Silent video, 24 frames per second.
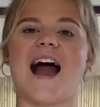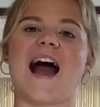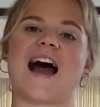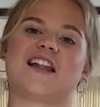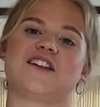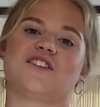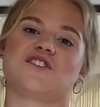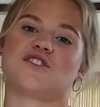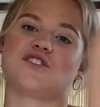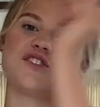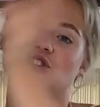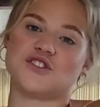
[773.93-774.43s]

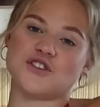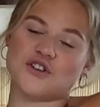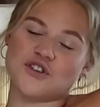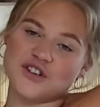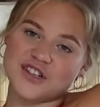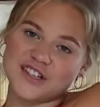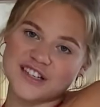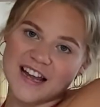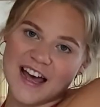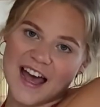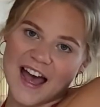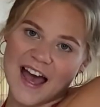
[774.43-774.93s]
and
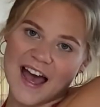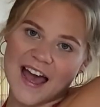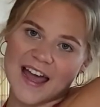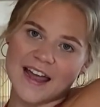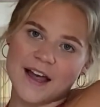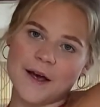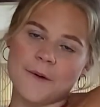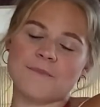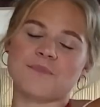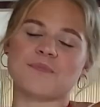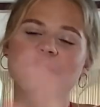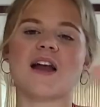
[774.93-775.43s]

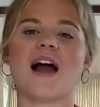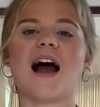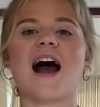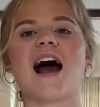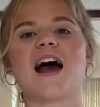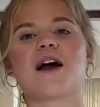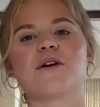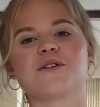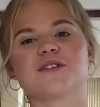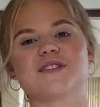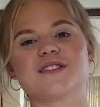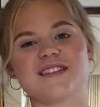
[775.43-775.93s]
Sunday.
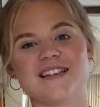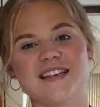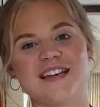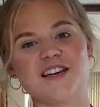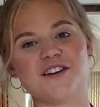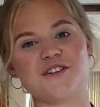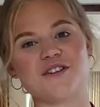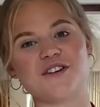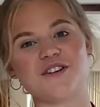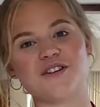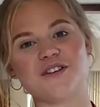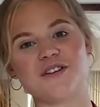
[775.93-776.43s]
I will see you